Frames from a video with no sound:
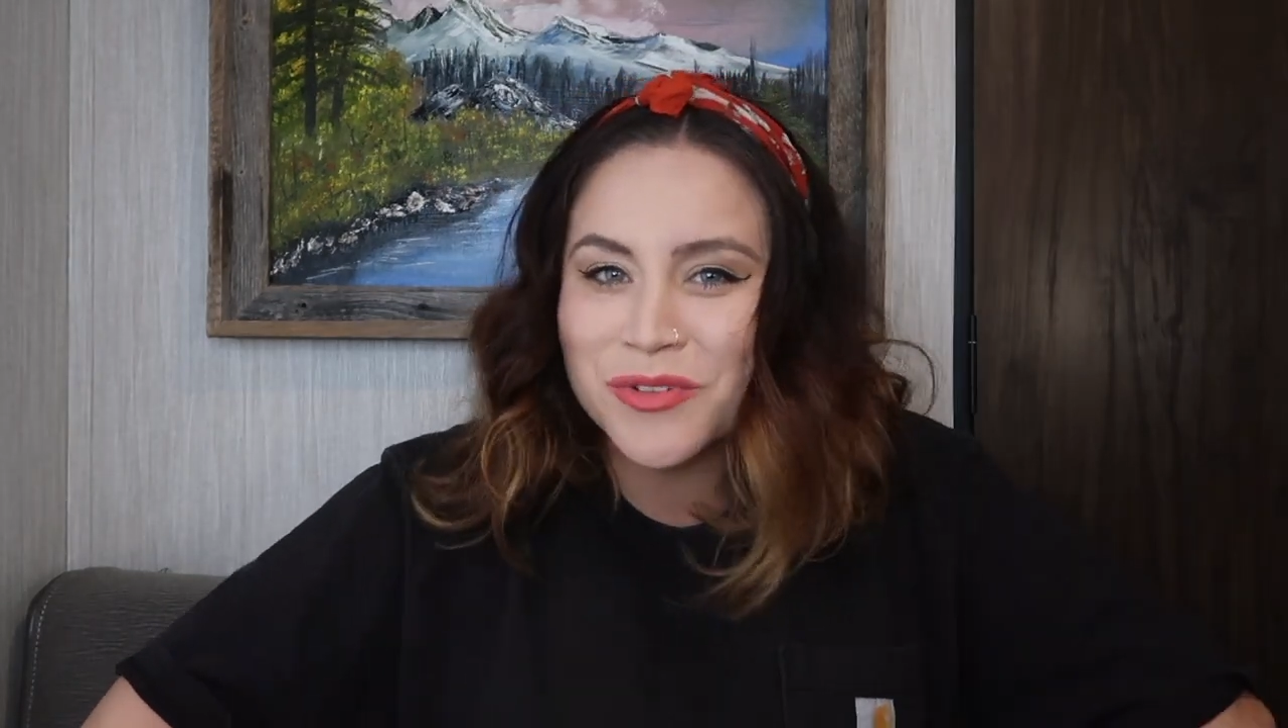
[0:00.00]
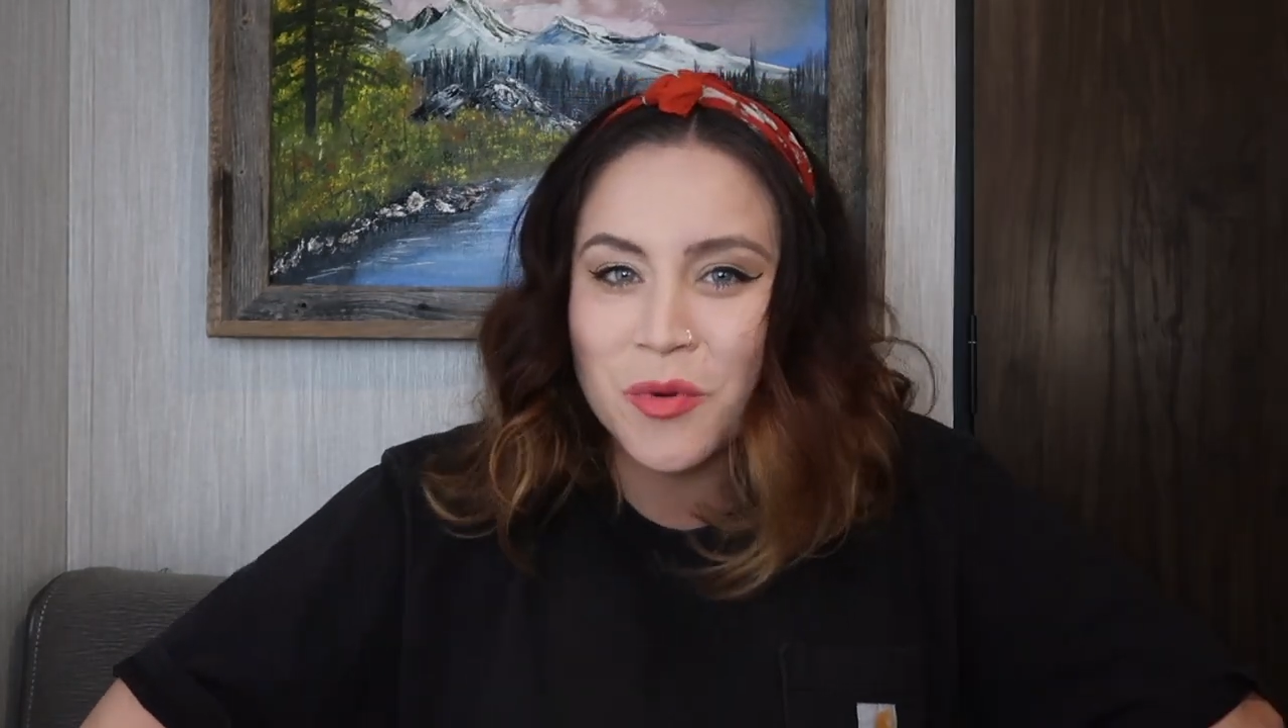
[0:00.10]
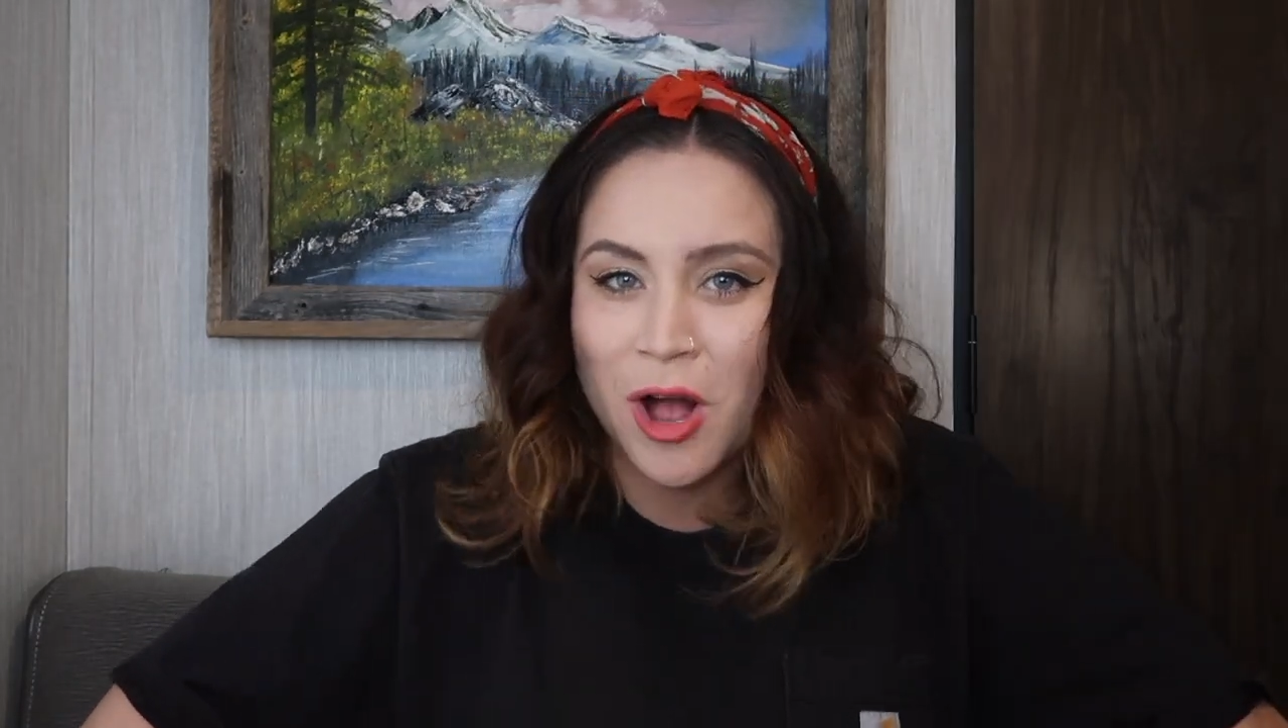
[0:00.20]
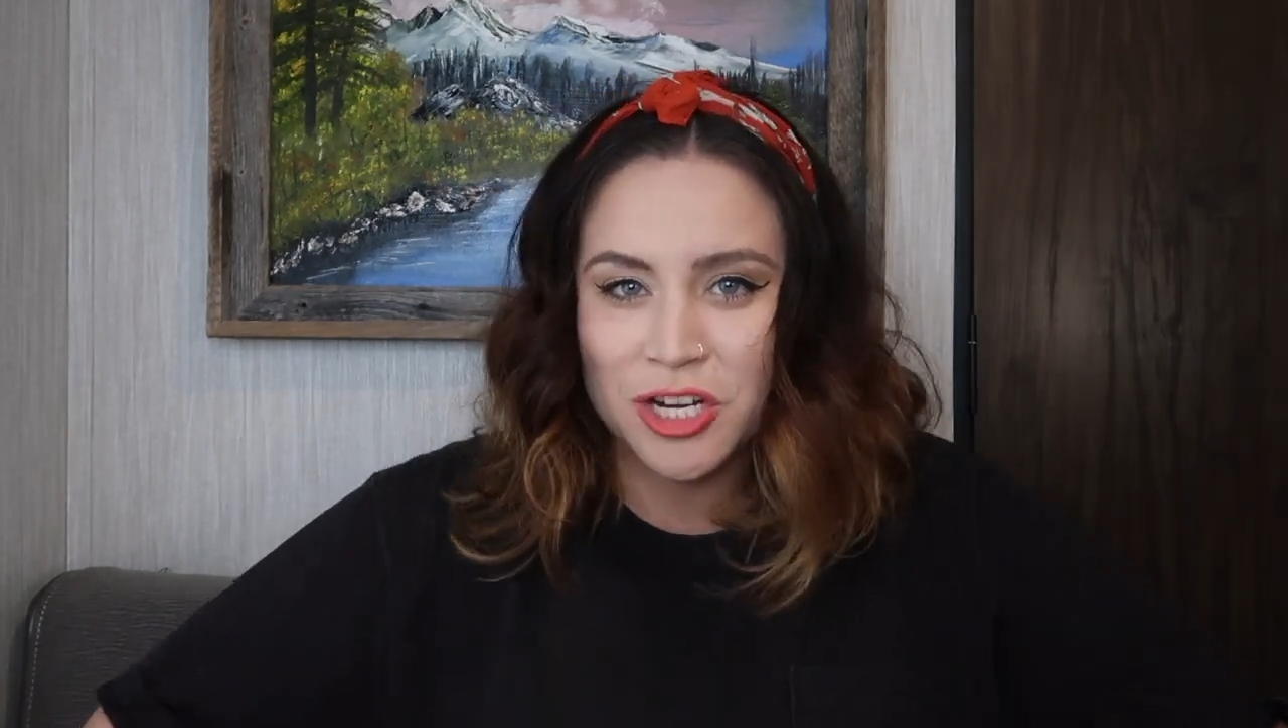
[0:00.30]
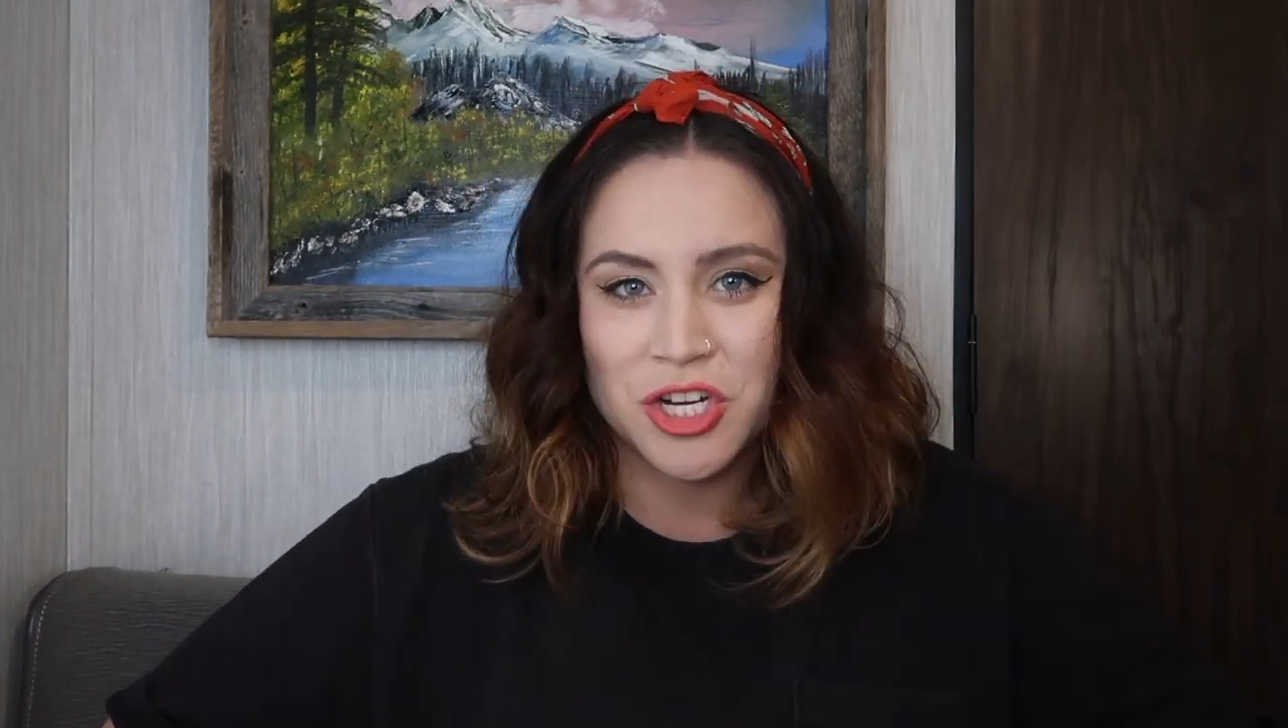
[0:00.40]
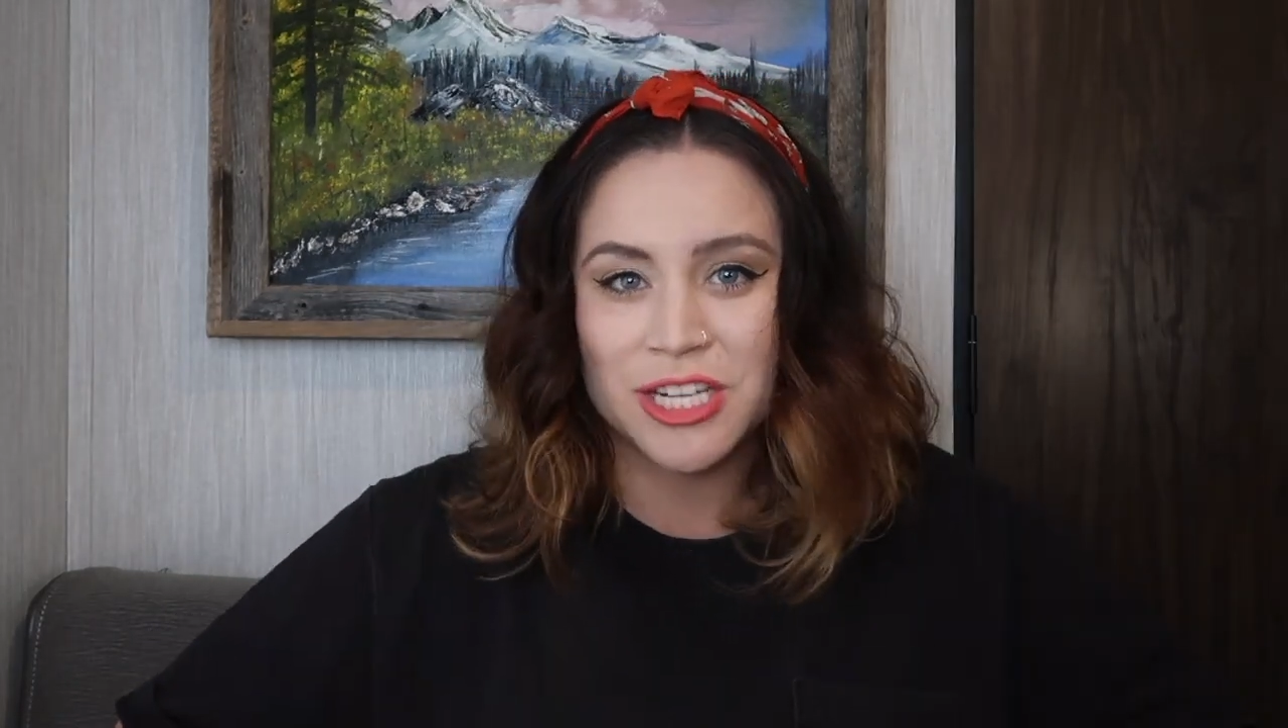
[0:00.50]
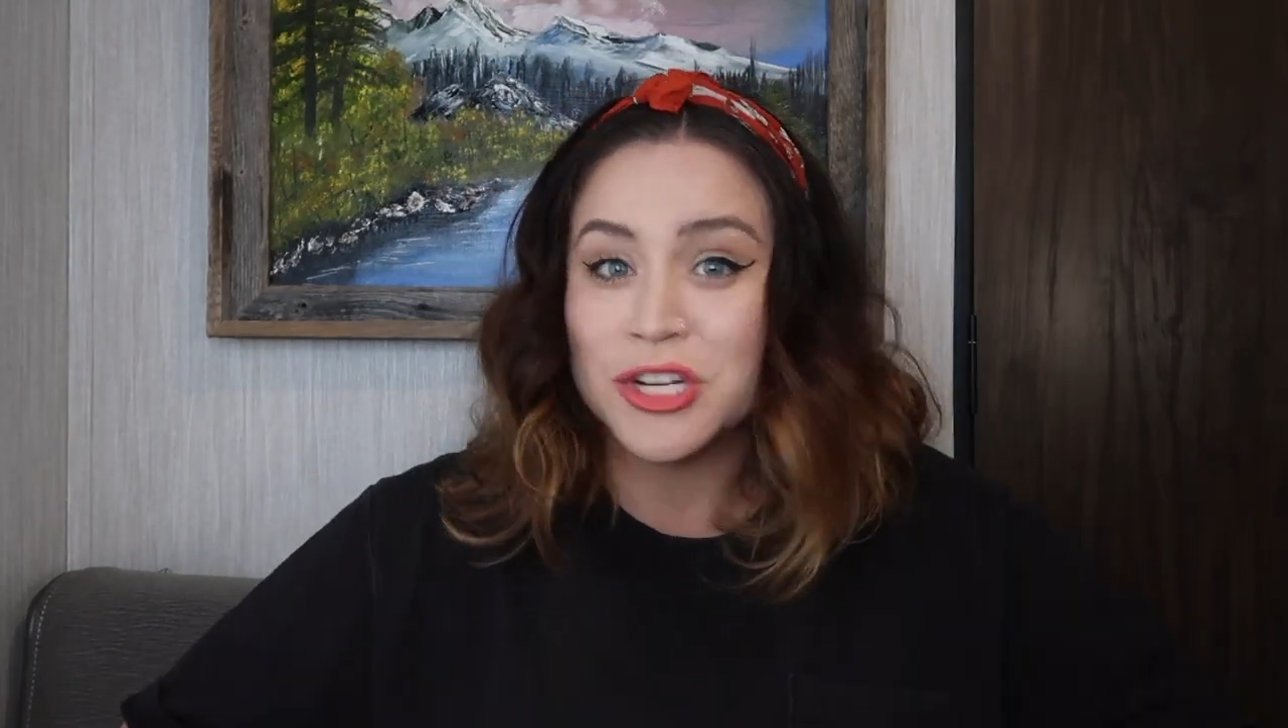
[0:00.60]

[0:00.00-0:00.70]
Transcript: for watching.